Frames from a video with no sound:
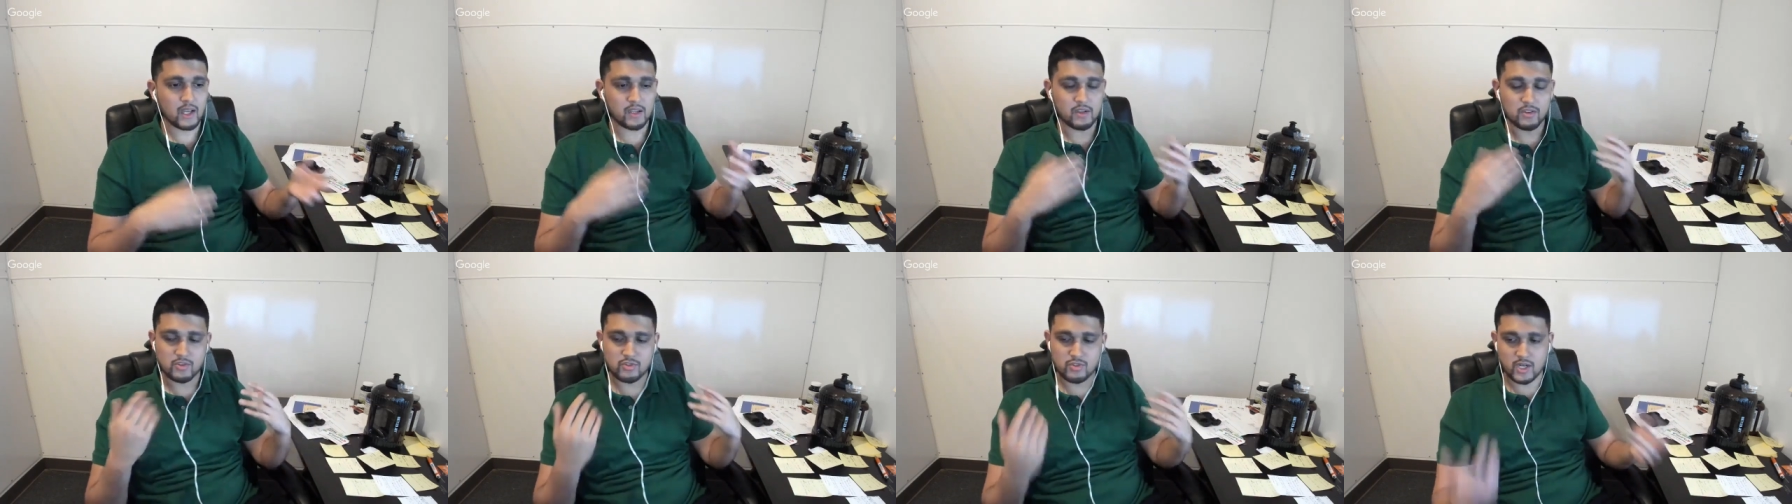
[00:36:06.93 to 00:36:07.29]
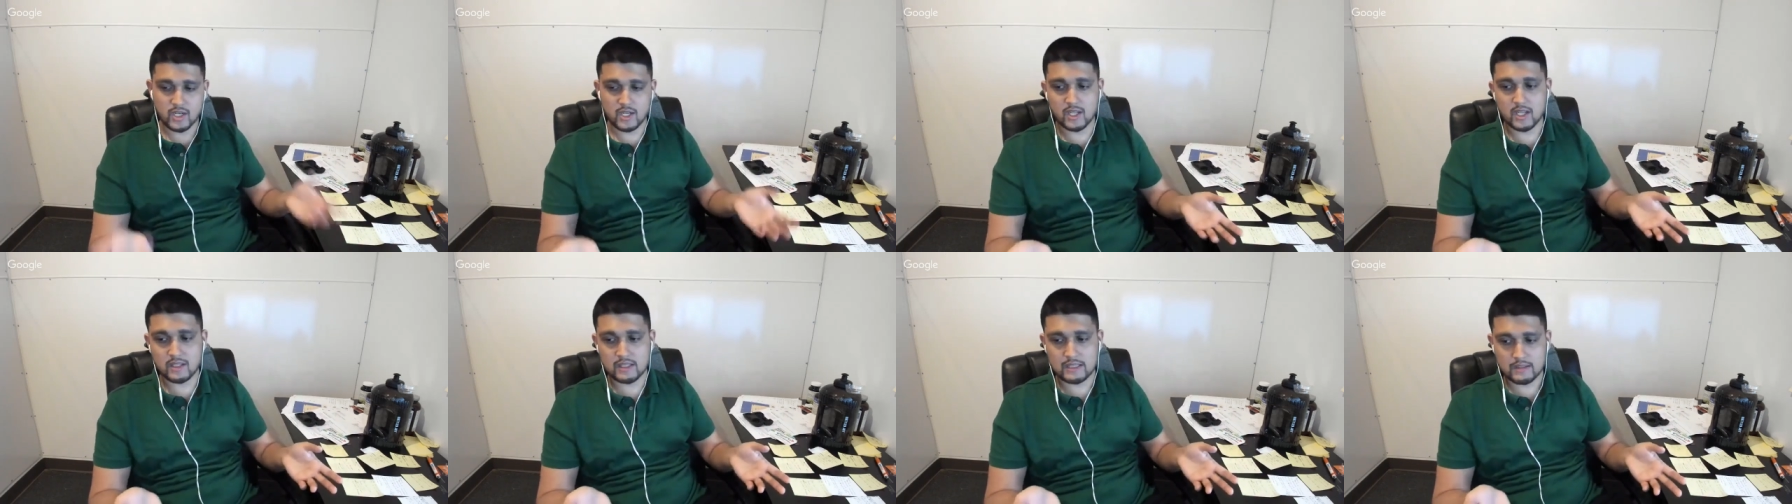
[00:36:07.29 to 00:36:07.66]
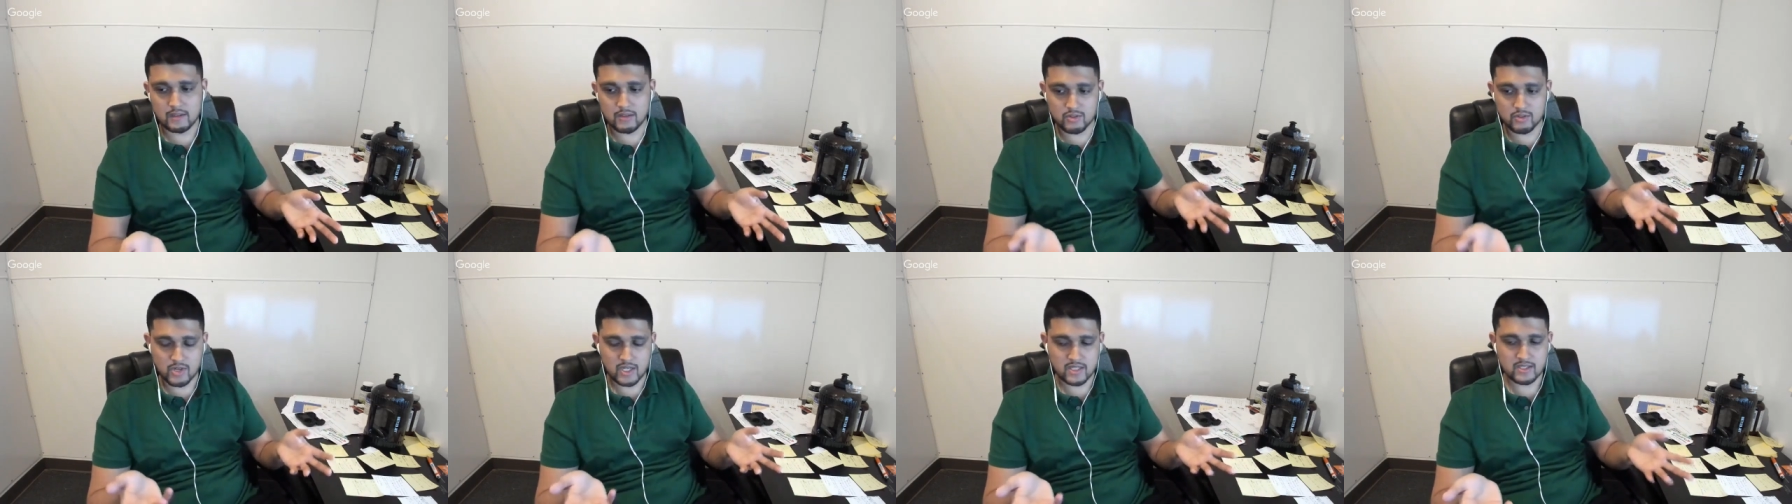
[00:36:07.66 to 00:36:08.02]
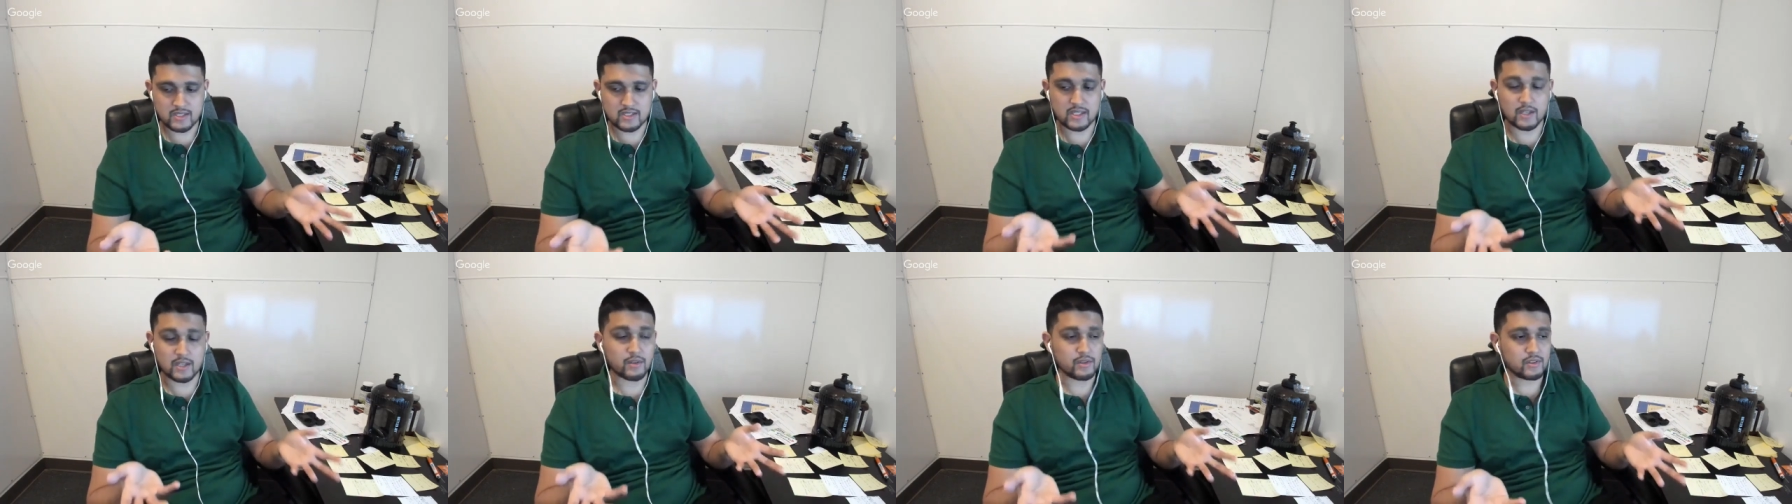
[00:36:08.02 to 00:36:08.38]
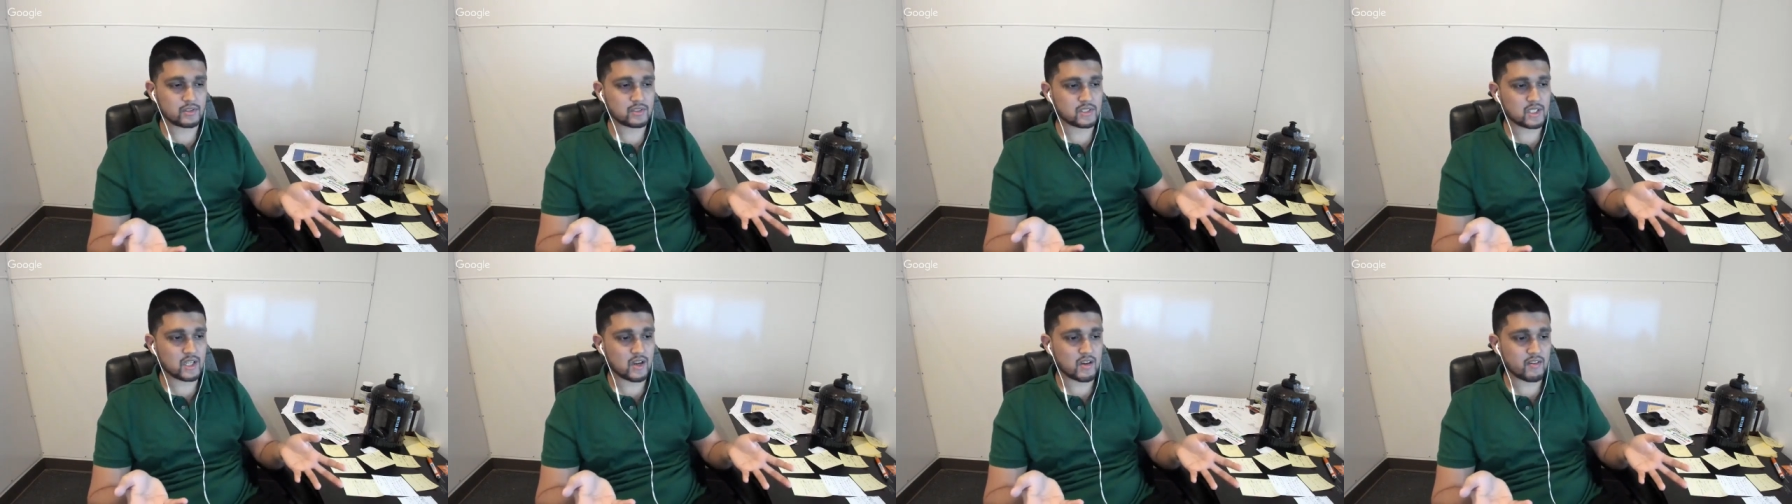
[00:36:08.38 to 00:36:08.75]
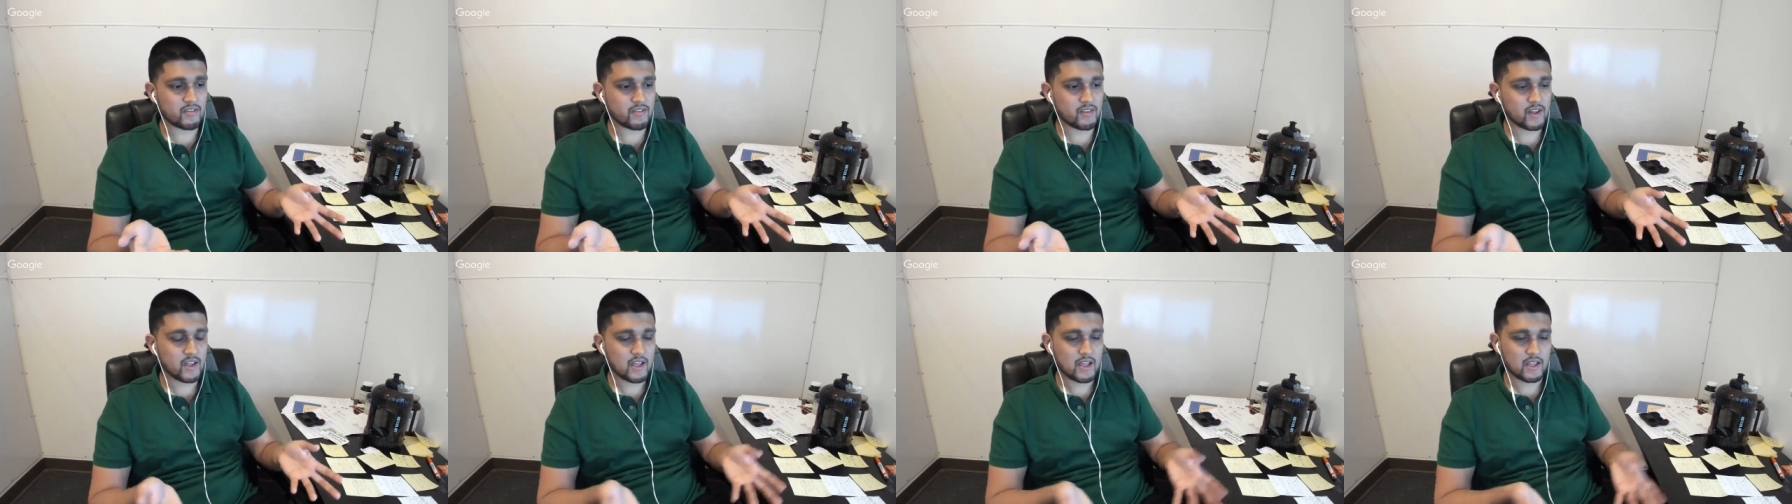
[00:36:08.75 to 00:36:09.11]
you're trying to get, you're trying to sell their
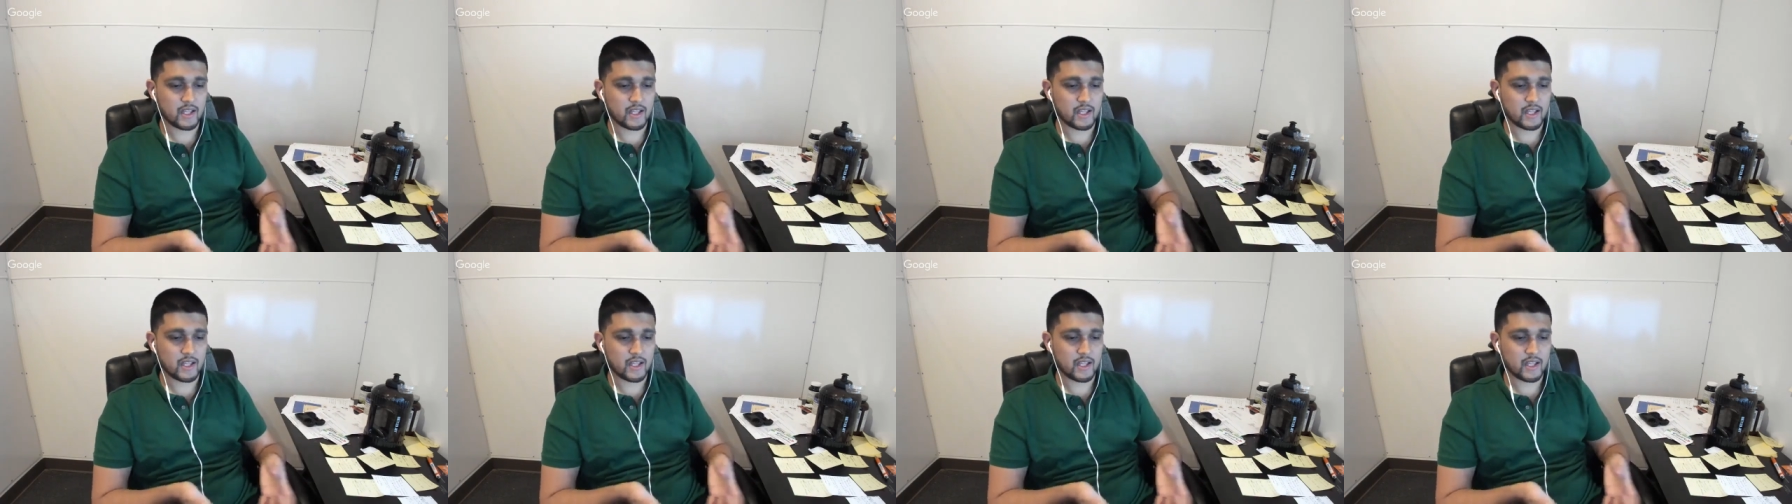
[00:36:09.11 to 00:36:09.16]
stuff.